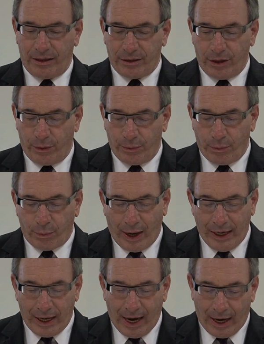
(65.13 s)
So
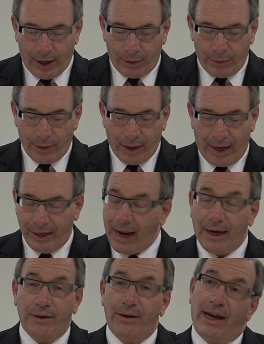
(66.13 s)
right now,
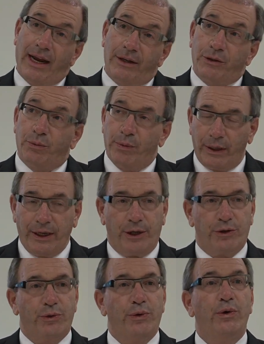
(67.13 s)
and it's really
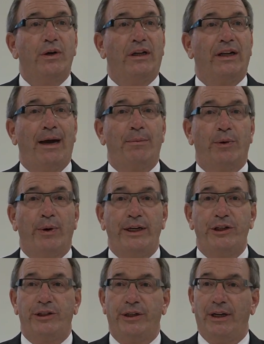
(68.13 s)
a true
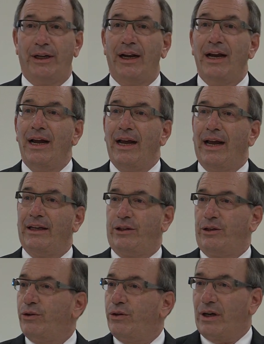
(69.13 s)
collaboration. It's
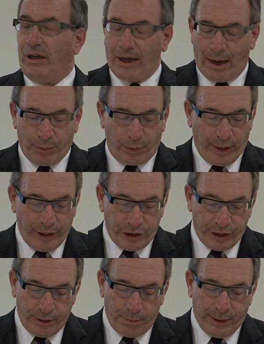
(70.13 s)
a
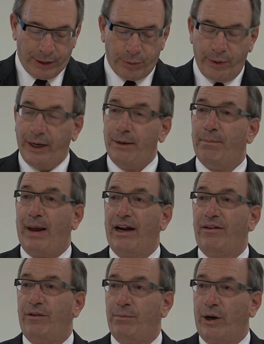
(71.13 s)
collaboration between
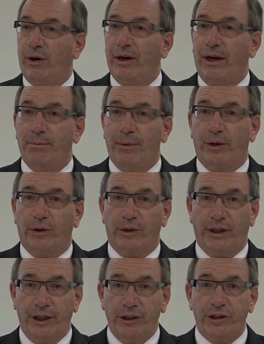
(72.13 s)
Bank of America and
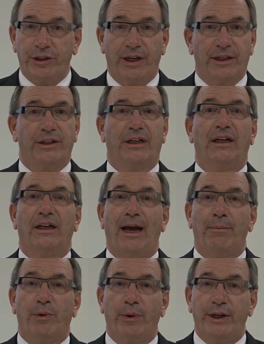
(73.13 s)
Merrill Lynch. It's a
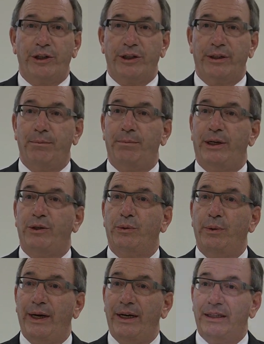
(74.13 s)
collaboration
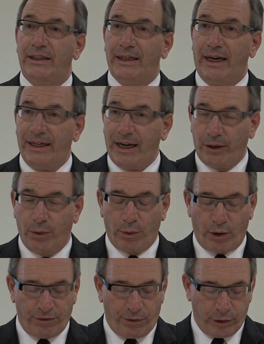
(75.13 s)
between San Diego
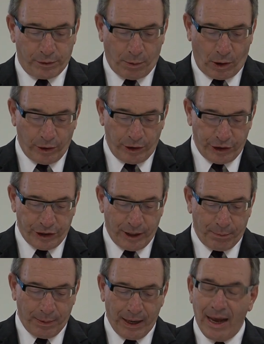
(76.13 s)
Workforce
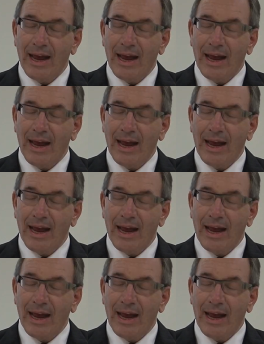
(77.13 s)
Partnership